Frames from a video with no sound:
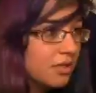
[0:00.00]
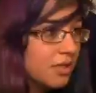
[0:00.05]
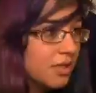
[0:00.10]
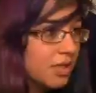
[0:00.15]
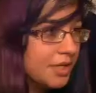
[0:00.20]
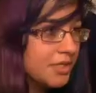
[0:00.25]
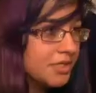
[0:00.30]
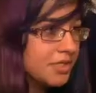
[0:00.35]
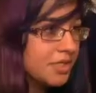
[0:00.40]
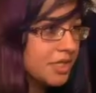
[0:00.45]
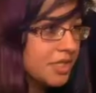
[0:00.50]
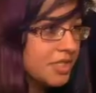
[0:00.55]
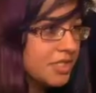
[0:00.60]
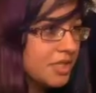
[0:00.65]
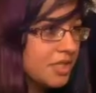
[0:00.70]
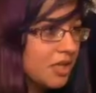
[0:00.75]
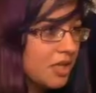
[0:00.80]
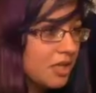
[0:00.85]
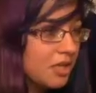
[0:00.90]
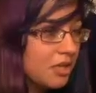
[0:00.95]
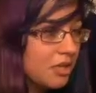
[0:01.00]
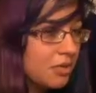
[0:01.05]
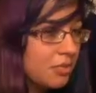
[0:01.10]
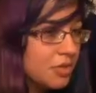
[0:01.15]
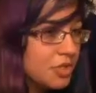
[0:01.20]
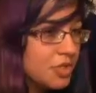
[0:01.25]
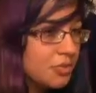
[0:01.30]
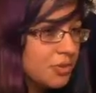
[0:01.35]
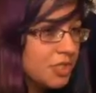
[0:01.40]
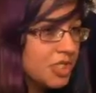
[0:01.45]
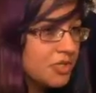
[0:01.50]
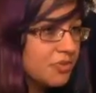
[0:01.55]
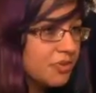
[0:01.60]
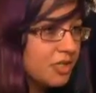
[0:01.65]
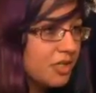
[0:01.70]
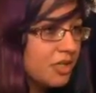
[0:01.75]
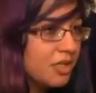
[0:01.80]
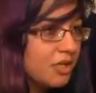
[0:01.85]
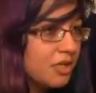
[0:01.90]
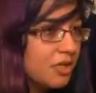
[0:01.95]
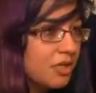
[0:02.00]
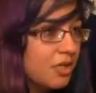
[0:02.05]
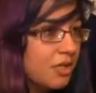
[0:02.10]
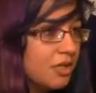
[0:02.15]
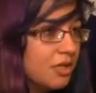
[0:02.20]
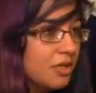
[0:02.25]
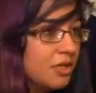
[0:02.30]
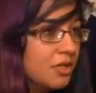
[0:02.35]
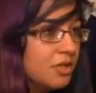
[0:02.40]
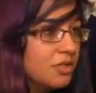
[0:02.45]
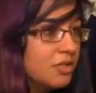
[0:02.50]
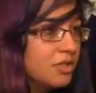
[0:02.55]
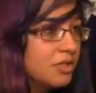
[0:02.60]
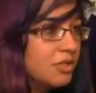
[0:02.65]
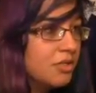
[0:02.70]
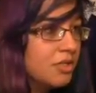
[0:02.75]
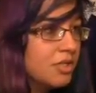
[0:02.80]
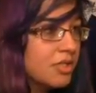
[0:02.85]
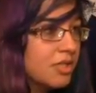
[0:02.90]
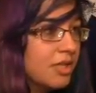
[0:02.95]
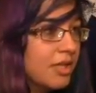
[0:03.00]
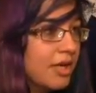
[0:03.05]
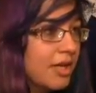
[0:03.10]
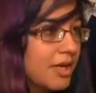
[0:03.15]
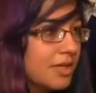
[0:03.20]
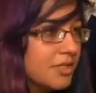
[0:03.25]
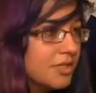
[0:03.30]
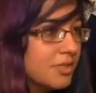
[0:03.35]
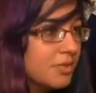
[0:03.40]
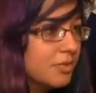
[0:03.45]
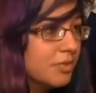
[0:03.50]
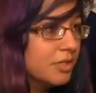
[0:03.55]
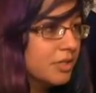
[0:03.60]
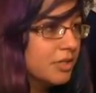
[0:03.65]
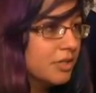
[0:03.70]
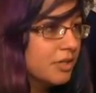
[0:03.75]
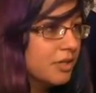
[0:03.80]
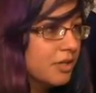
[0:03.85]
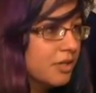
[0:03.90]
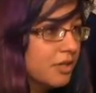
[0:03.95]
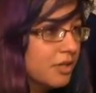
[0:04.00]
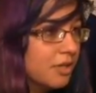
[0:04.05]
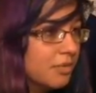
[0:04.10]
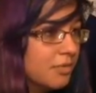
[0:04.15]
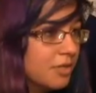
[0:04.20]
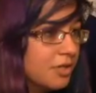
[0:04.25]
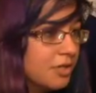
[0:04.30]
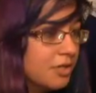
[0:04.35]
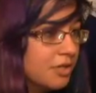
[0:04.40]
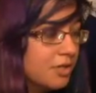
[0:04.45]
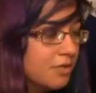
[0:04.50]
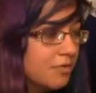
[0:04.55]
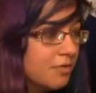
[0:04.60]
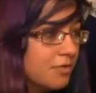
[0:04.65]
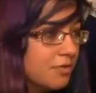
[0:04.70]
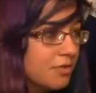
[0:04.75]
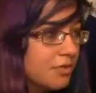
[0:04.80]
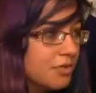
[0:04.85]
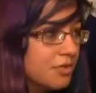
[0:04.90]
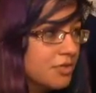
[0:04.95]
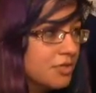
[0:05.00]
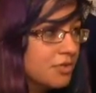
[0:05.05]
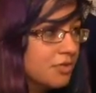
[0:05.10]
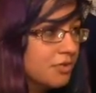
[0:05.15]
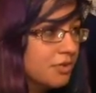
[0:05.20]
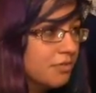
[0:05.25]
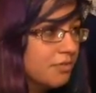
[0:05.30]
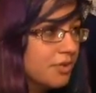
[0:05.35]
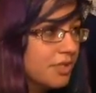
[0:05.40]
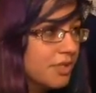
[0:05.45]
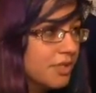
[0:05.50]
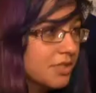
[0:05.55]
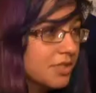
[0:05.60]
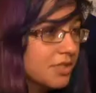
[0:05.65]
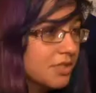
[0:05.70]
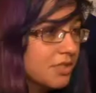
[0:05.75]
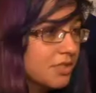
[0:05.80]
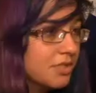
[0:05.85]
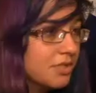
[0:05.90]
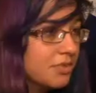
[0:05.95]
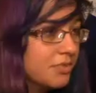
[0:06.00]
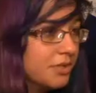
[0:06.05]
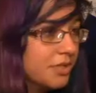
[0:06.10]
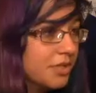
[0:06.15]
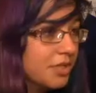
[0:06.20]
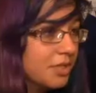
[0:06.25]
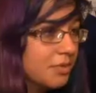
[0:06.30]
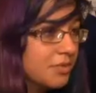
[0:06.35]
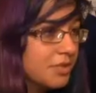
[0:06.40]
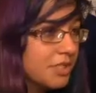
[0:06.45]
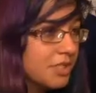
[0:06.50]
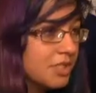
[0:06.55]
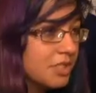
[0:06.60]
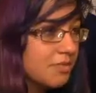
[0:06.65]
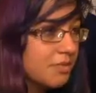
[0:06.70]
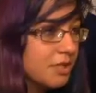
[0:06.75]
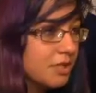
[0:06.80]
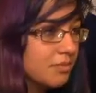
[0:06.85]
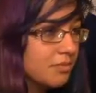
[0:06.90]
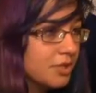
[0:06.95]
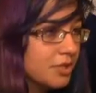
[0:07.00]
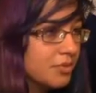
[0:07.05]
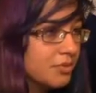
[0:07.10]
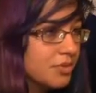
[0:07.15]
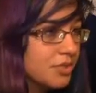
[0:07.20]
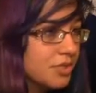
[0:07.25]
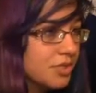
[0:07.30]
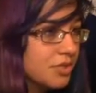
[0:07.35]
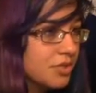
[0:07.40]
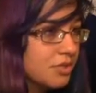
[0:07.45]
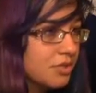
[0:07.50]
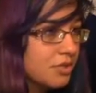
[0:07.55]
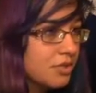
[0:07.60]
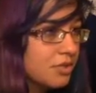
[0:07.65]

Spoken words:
Okay, so that's yellow, which means we need to do this last one. And I'm not looking forward to it, because this is the one that upsets me the most.